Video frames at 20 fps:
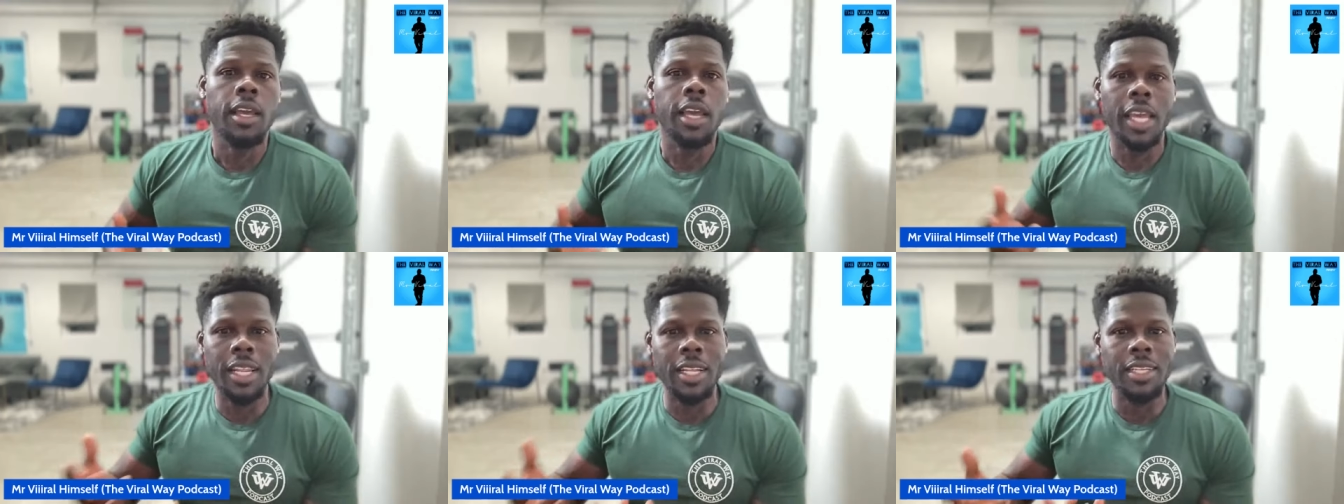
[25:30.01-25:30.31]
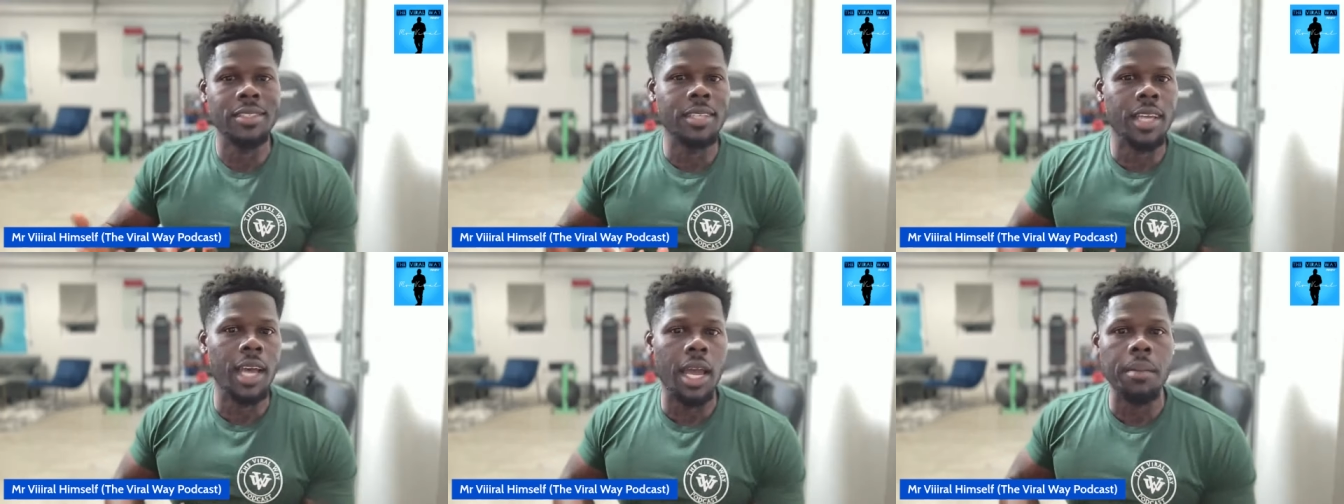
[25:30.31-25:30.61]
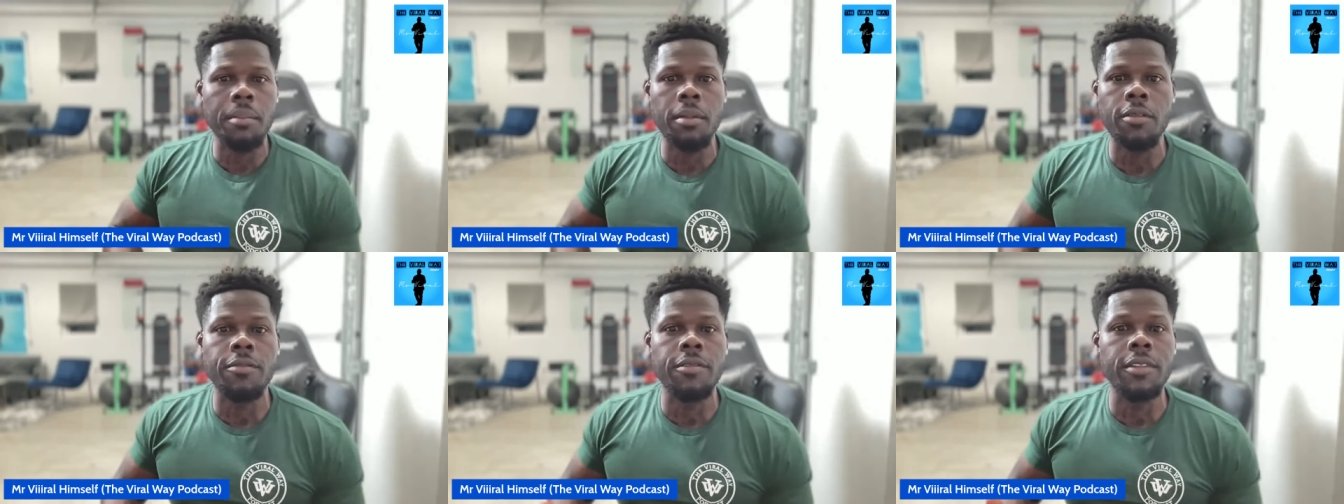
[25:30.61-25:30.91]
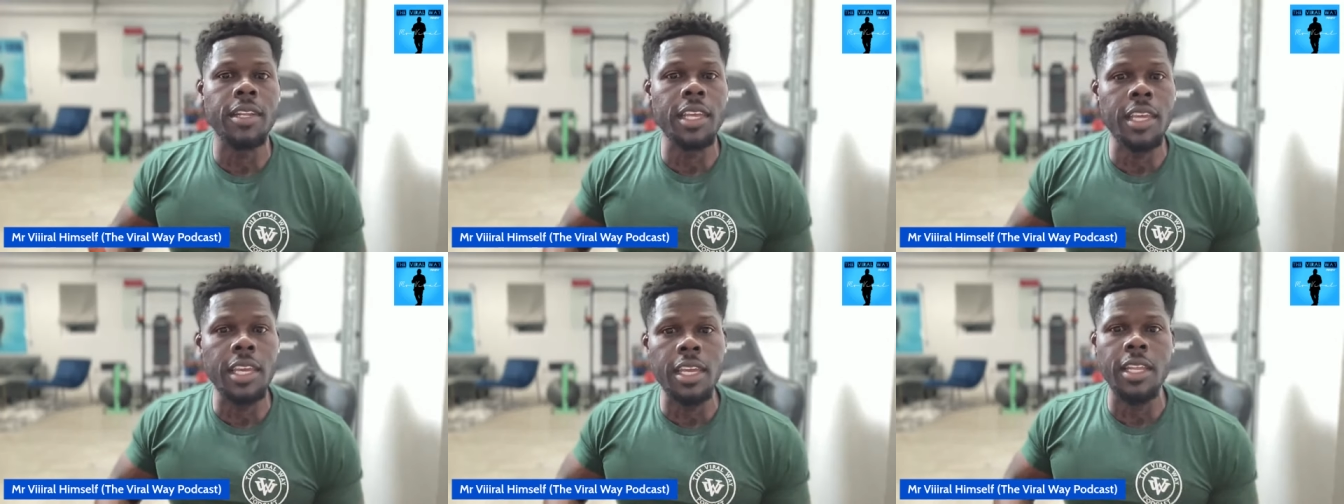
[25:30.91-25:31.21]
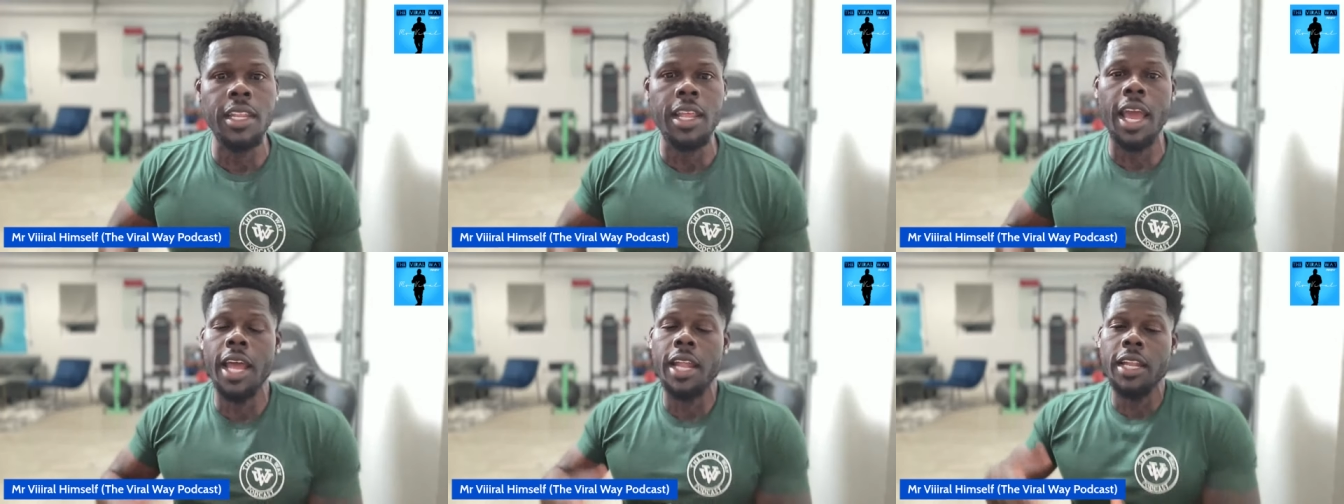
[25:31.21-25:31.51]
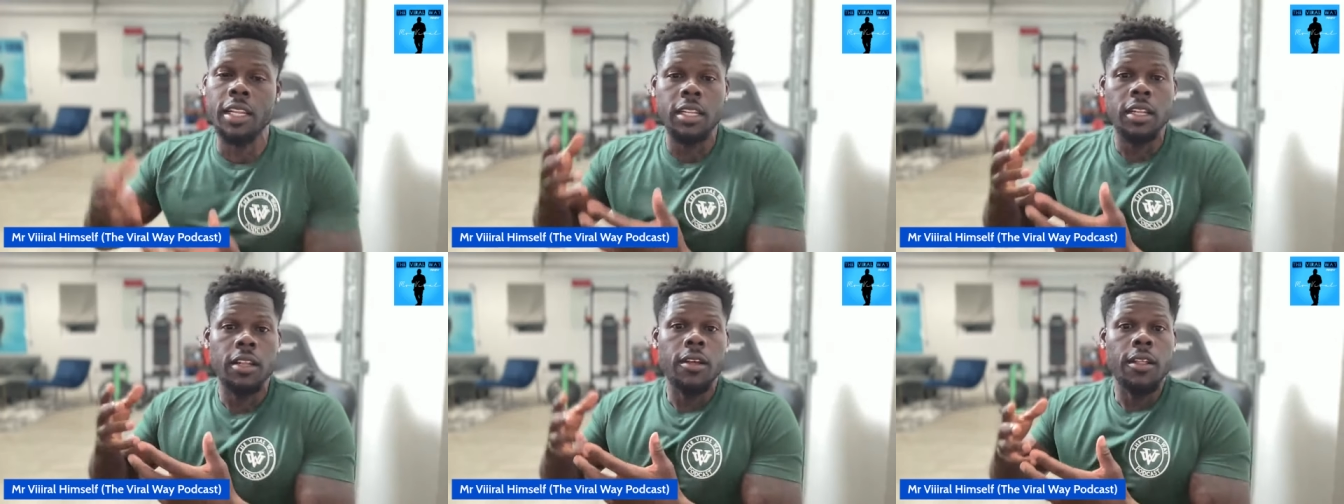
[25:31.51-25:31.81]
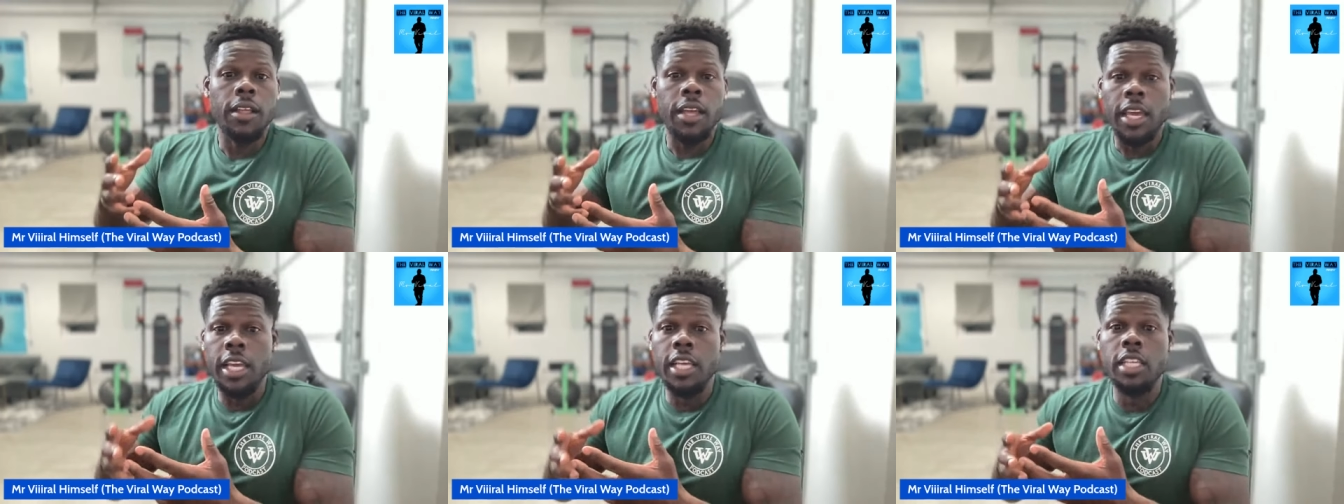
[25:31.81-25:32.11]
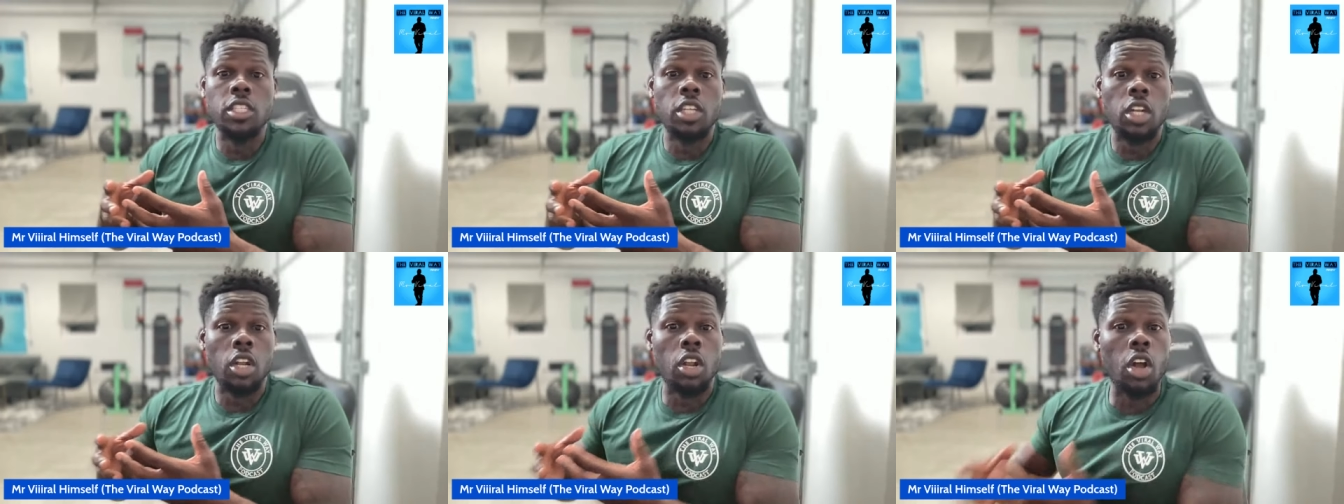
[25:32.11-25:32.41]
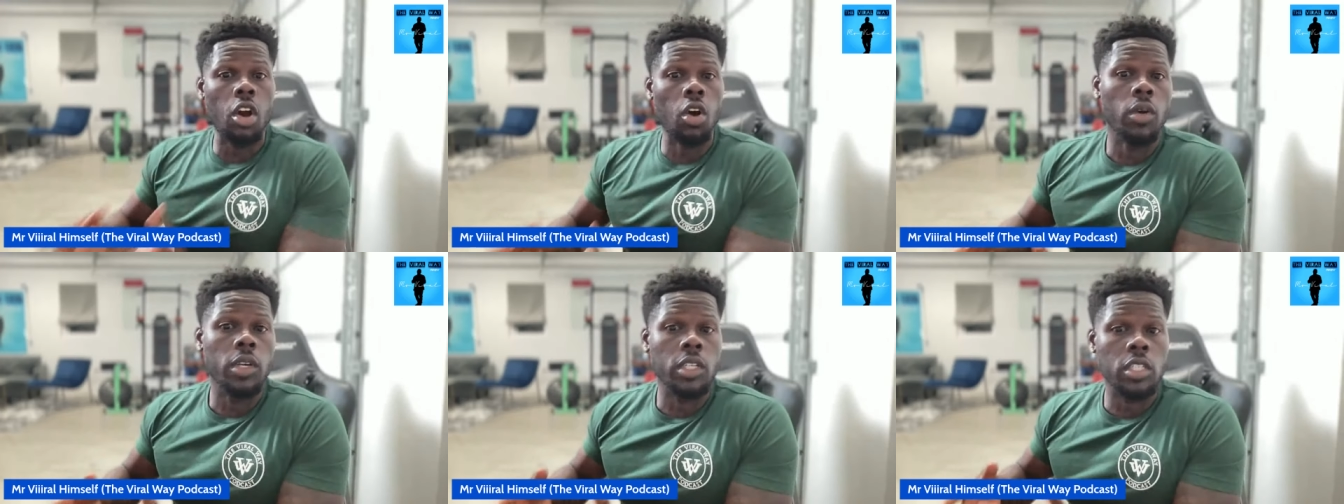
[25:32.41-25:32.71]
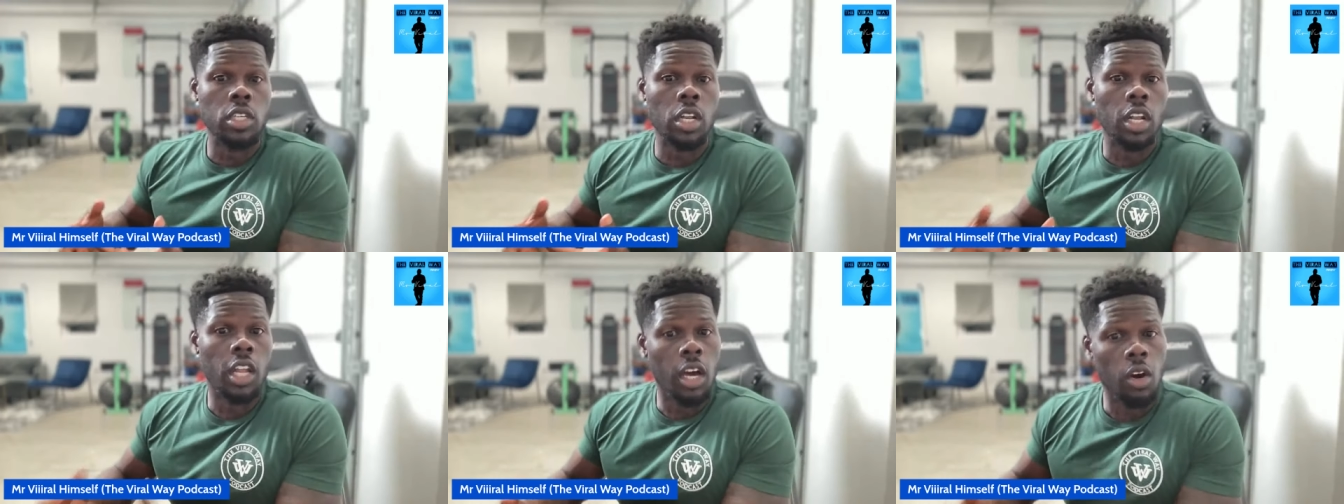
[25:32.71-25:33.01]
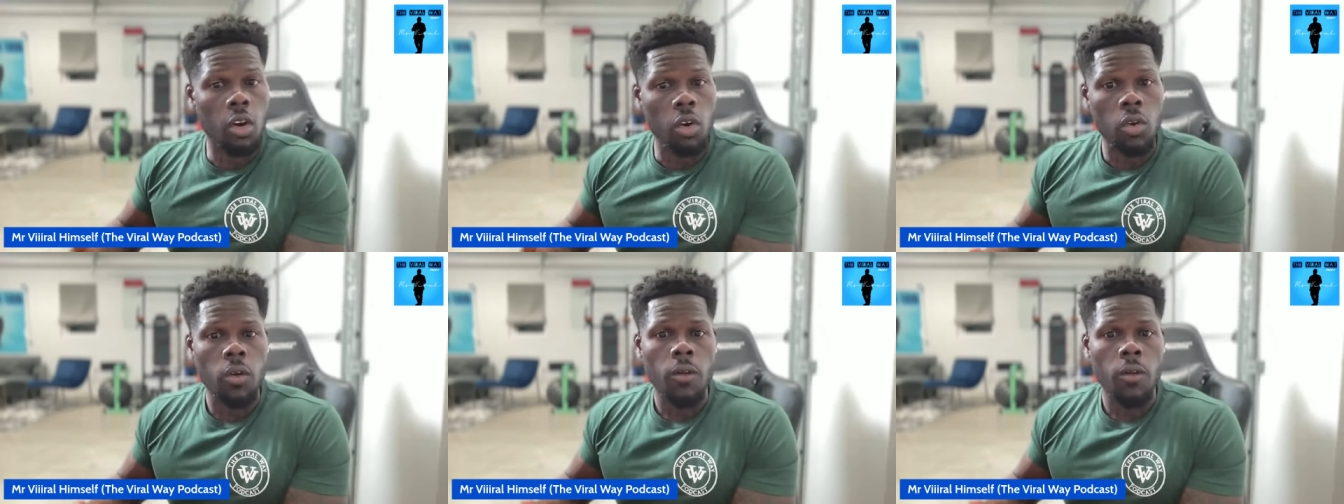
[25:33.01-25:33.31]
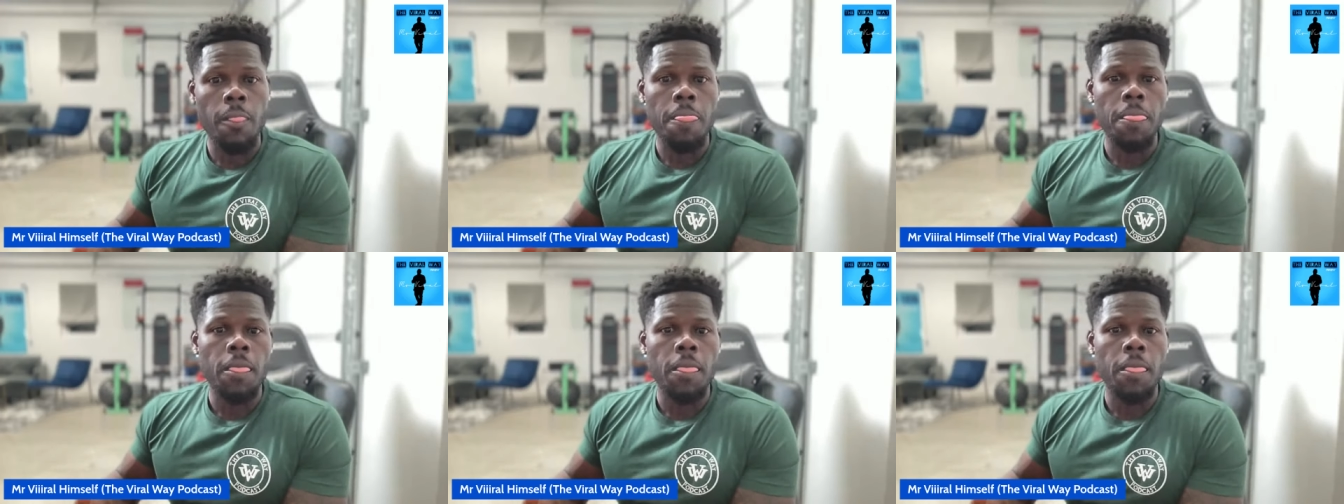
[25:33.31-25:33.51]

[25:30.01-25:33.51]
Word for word: in a time of need at his lowest low,